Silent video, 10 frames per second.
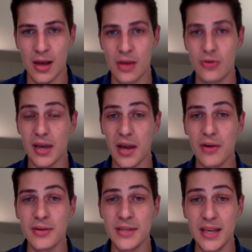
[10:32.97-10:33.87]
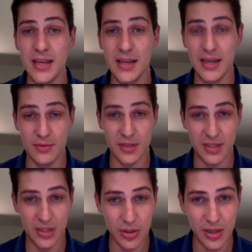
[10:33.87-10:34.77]
you can guarantee he will
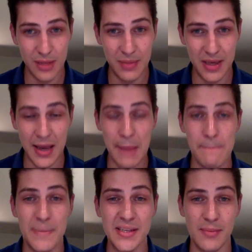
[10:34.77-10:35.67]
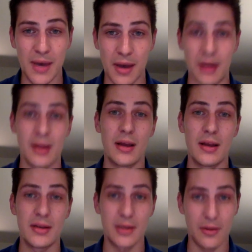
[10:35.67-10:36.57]
certainly be a busy man
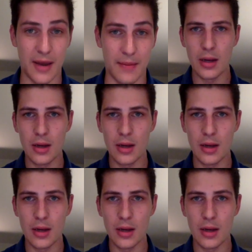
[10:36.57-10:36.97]
until then.